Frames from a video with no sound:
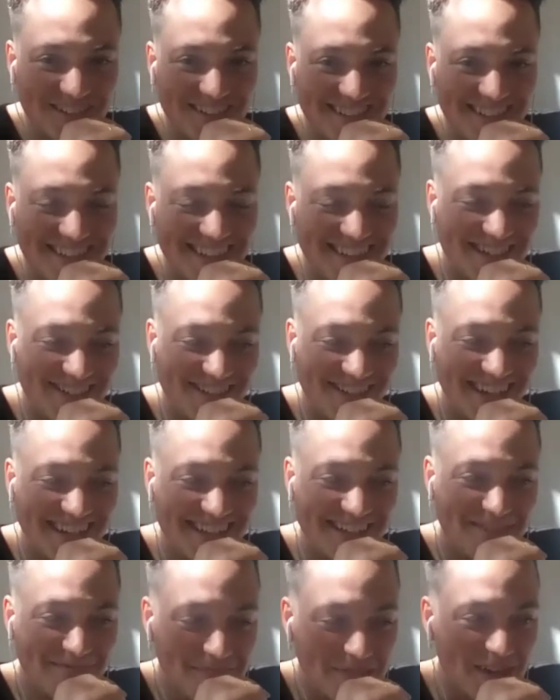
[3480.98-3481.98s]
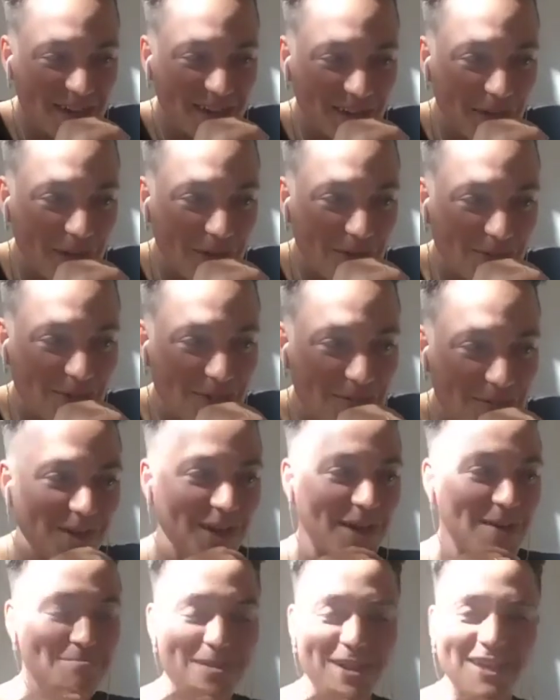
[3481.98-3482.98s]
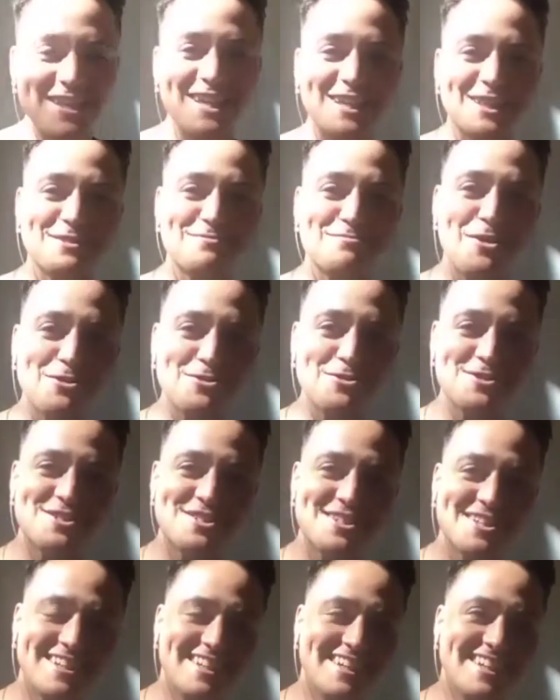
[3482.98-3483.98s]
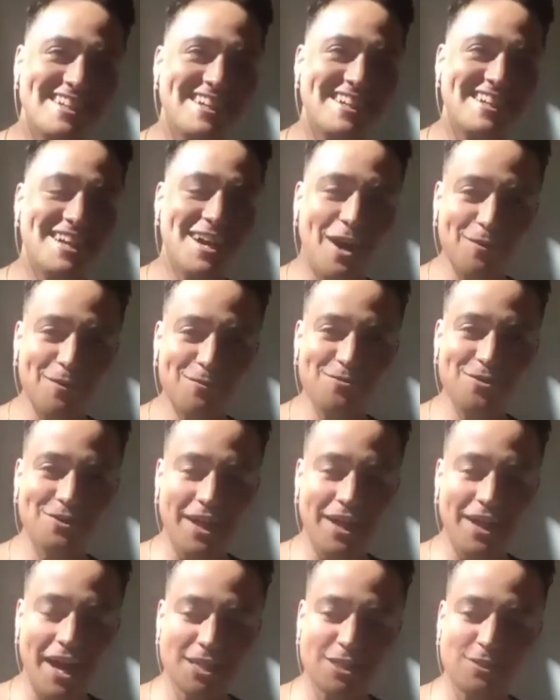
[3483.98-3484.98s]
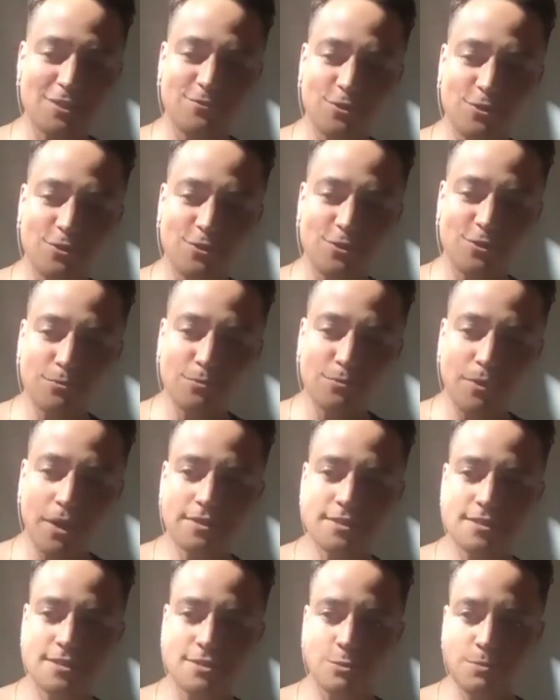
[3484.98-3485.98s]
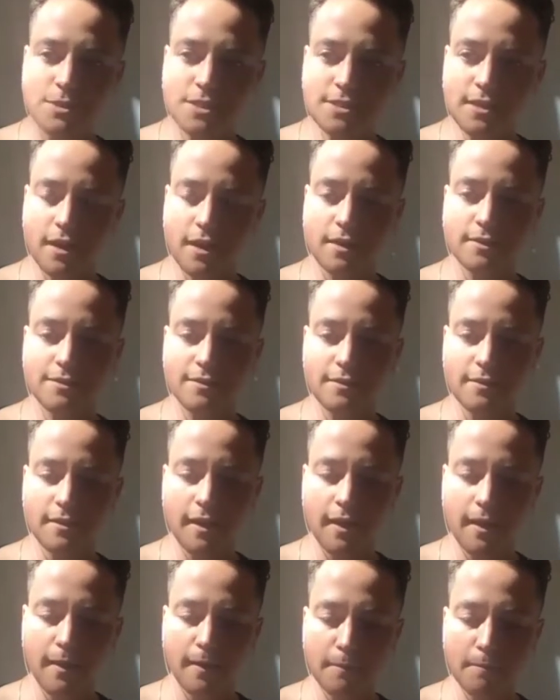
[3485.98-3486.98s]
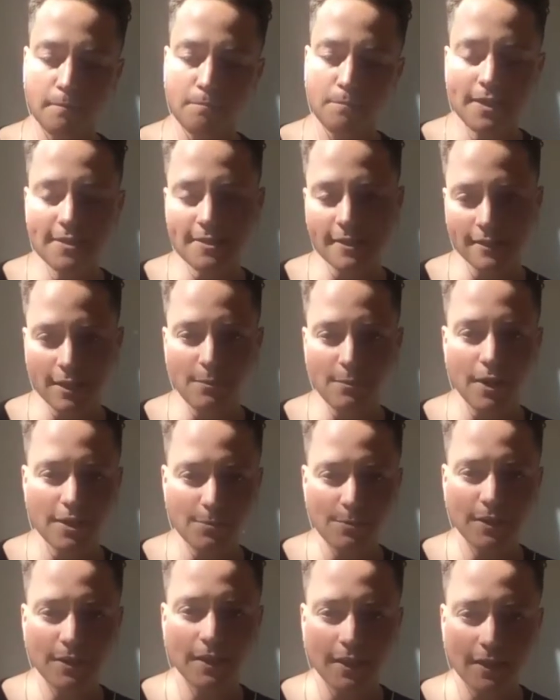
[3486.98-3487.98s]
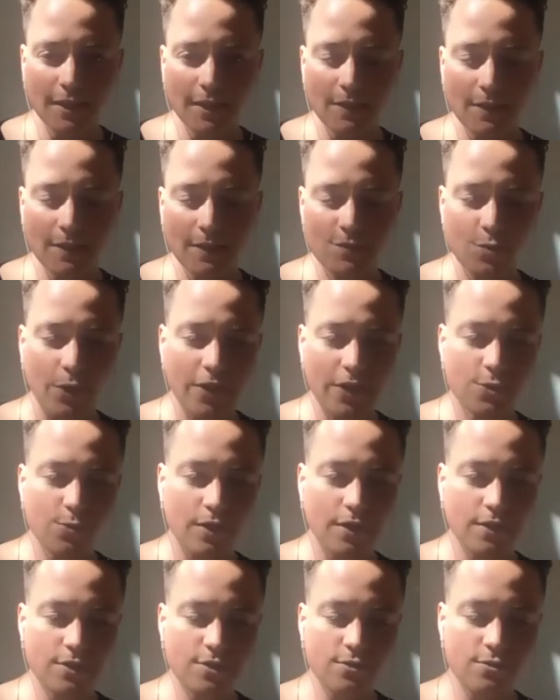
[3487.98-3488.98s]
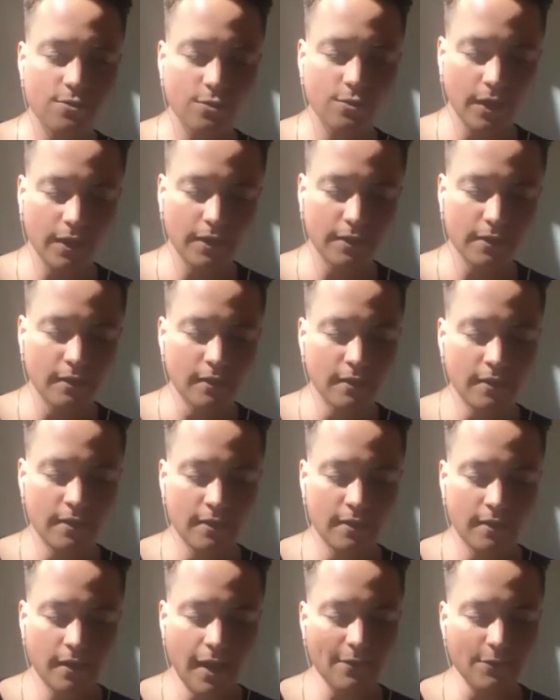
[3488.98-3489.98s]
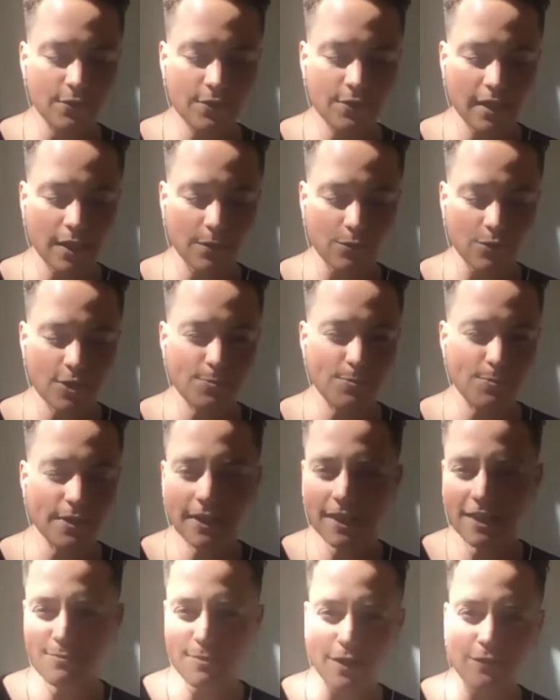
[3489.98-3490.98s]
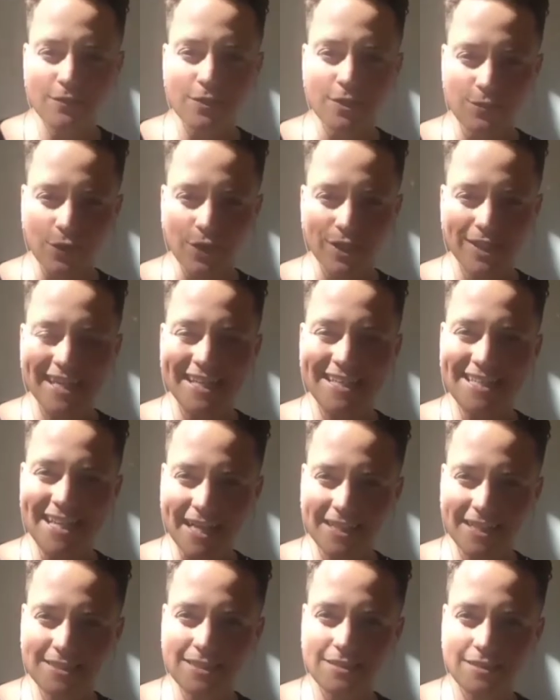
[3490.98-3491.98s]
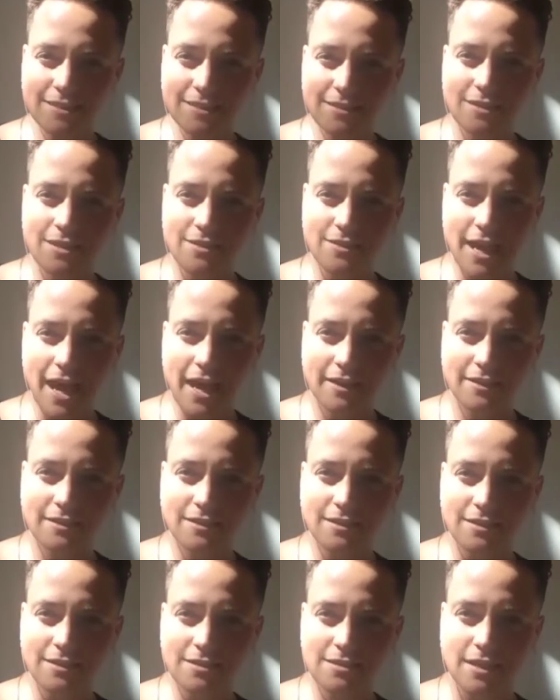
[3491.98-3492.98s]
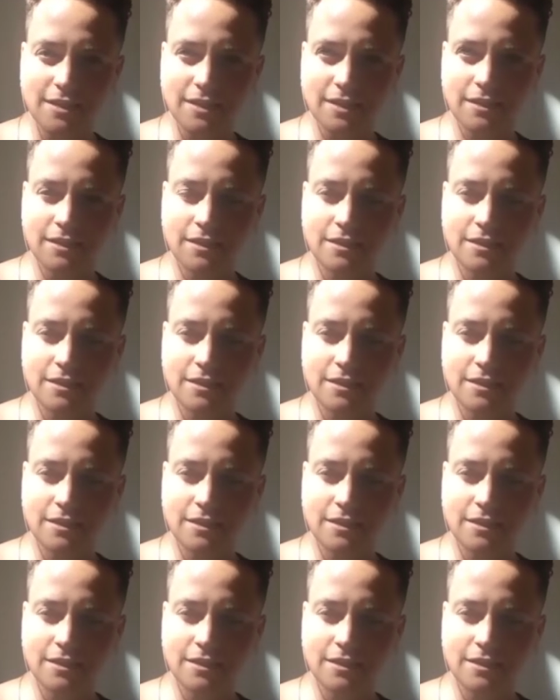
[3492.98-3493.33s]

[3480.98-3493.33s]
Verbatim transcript: to this transit being over, but I'm making the most of the last few months. It'll be done basically by the beginning of 2022. And everything that we're speaking about feels very connected to that. It's like